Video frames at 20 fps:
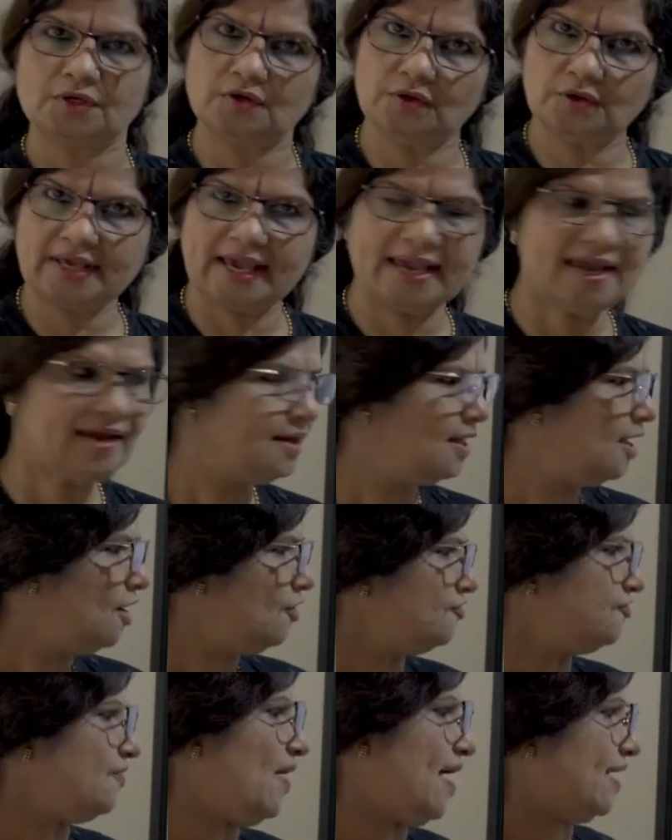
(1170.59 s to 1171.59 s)
Okay,
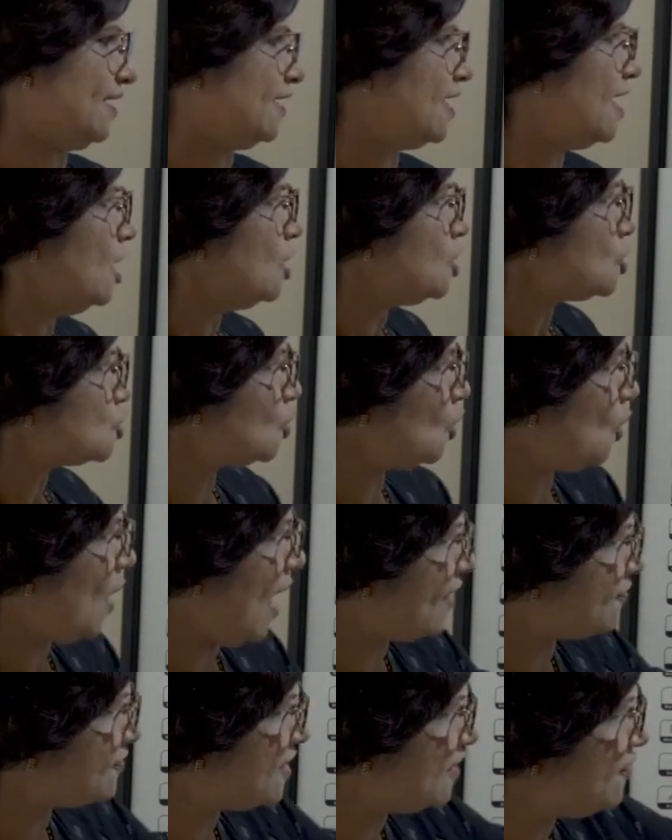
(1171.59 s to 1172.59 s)
fine. So
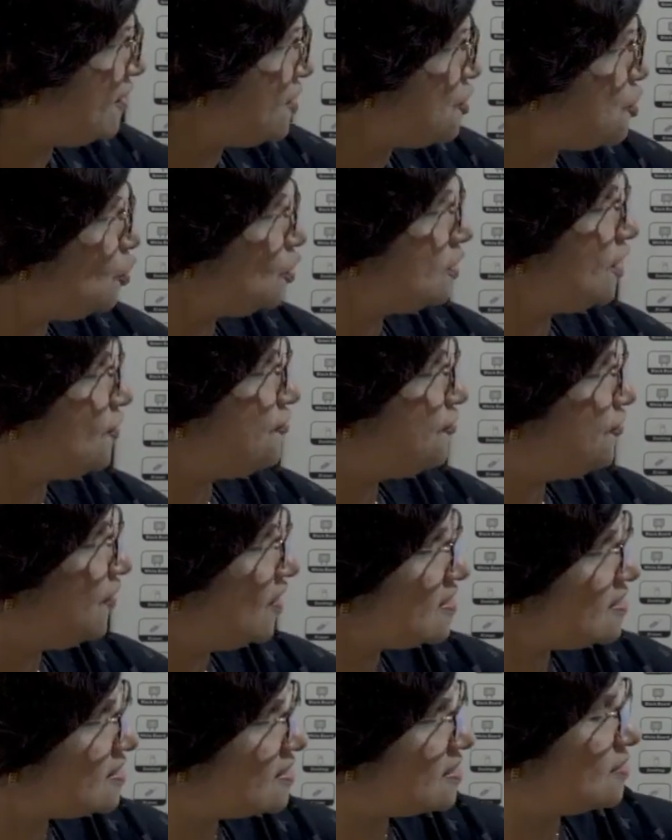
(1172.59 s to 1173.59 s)
I have given you the
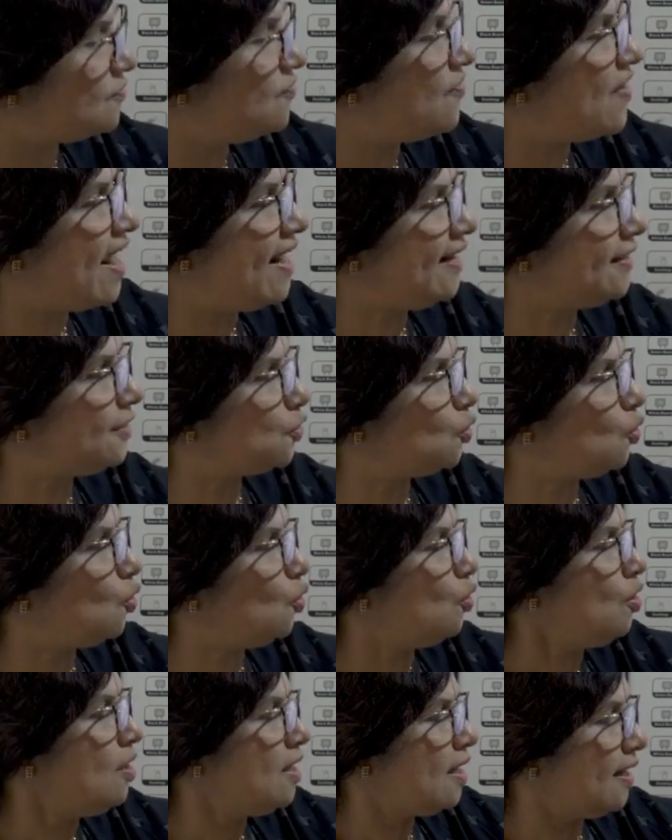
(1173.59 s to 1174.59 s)
first way
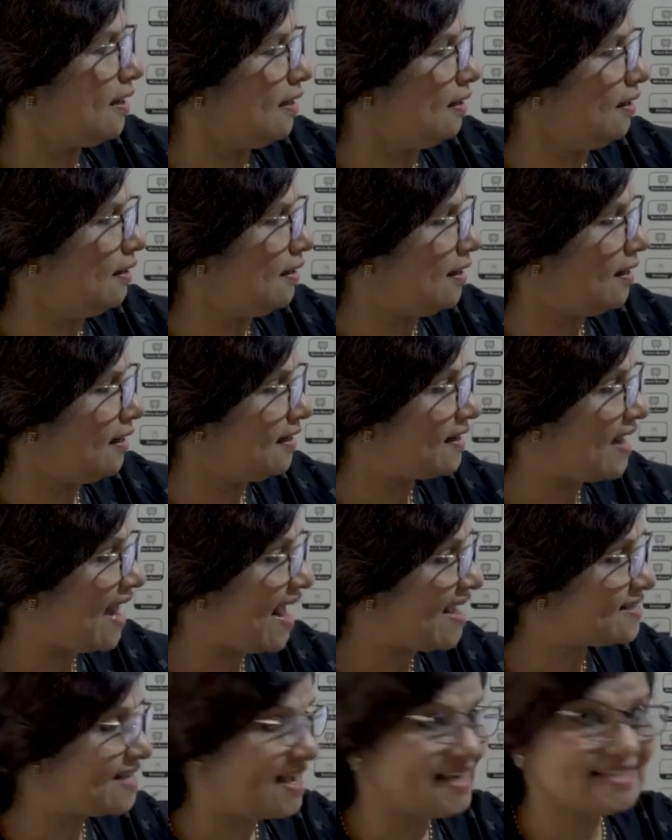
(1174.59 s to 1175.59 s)
to
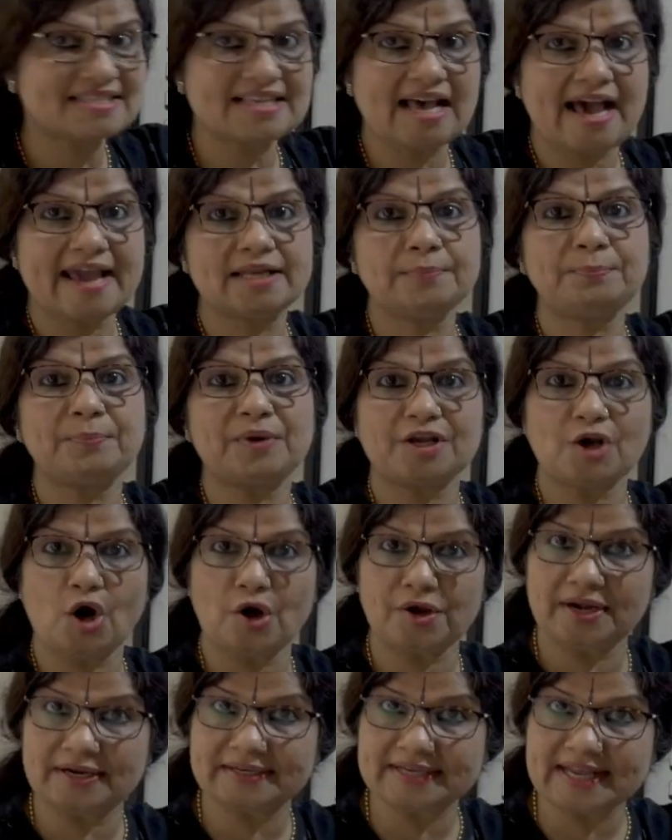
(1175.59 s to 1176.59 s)
assign
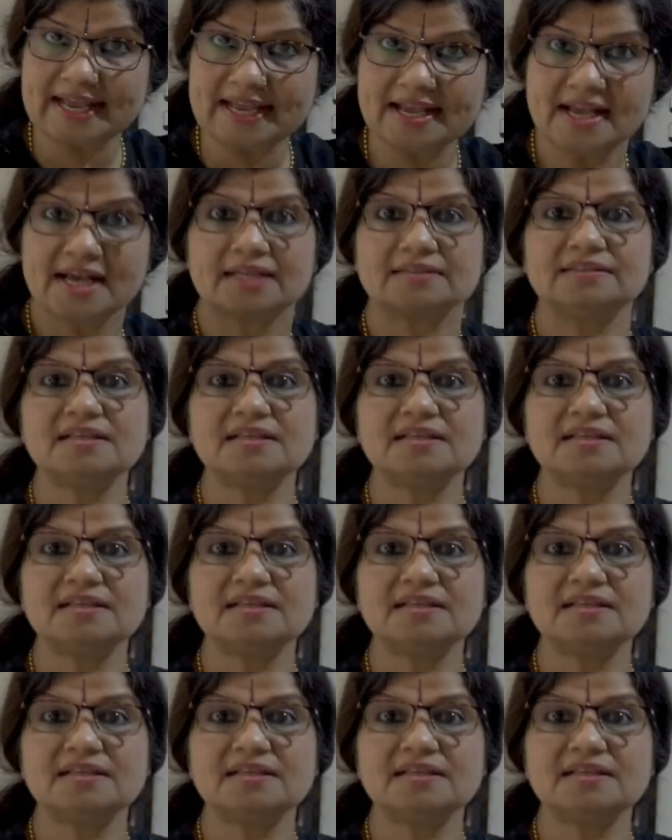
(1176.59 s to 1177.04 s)
priority.